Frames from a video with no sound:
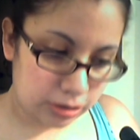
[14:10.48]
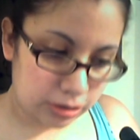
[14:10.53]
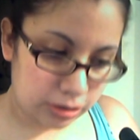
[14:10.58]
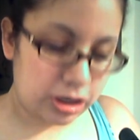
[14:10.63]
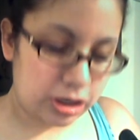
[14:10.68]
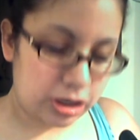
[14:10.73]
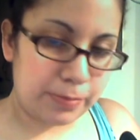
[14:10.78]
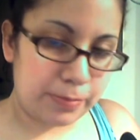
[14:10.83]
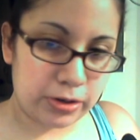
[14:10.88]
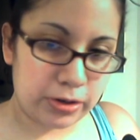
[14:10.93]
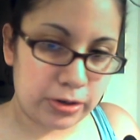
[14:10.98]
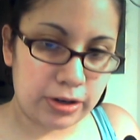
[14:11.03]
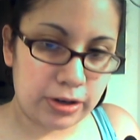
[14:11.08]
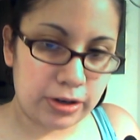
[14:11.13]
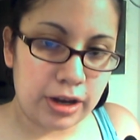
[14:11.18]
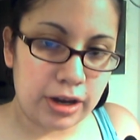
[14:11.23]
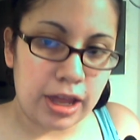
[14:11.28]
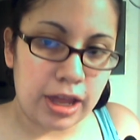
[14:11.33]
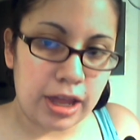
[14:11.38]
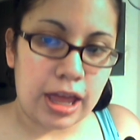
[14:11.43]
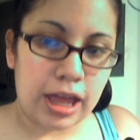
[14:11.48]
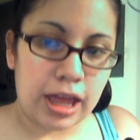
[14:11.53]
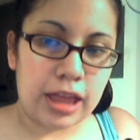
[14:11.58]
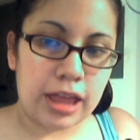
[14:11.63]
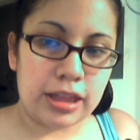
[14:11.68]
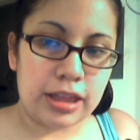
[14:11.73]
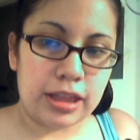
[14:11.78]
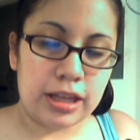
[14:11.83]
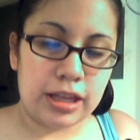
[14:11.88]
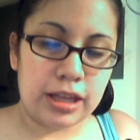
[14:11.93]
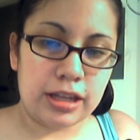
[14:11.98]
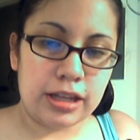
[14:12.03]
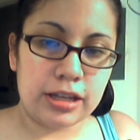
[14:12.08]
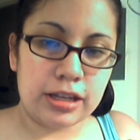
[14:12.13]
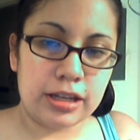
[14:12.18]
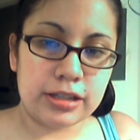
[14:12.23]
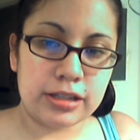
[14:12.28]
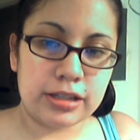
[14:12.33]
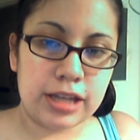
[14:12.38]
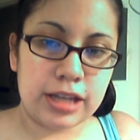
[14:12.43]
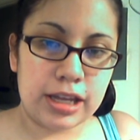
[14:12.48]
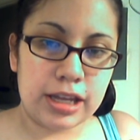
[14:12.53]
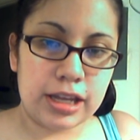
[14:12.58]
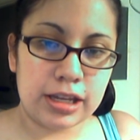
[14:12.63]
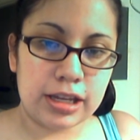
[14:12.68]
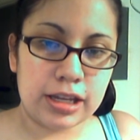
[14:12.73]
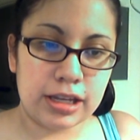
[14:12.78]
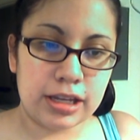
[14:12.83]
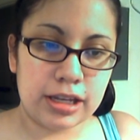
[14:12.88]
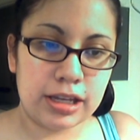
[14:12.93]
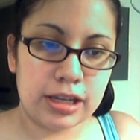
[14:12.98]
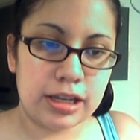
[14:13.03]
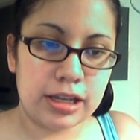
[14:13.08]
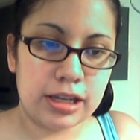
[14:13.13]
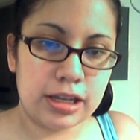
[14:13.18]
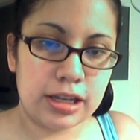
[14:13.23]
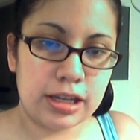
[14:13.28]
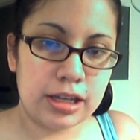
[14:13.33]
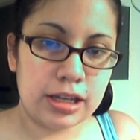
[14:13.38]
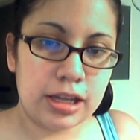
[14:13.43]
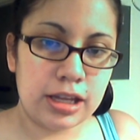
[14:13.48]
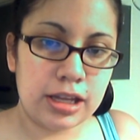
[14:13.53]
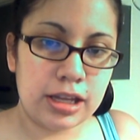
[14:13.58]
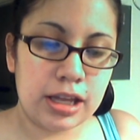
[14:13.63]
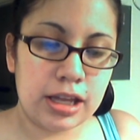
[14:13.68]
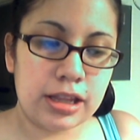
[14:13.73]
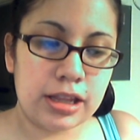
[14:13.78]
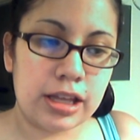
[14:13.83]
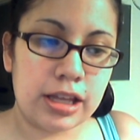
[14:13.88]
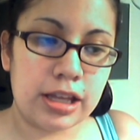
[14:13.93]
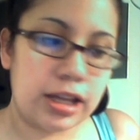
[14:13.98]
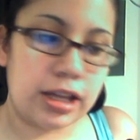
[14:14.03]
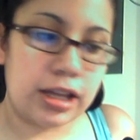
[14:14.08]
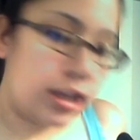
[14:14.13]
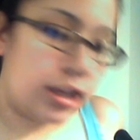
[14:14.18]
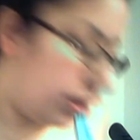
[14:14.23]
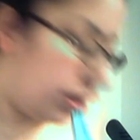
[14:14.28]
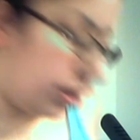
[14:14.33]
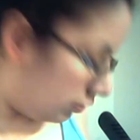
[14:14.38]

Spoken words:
jumper, and then take the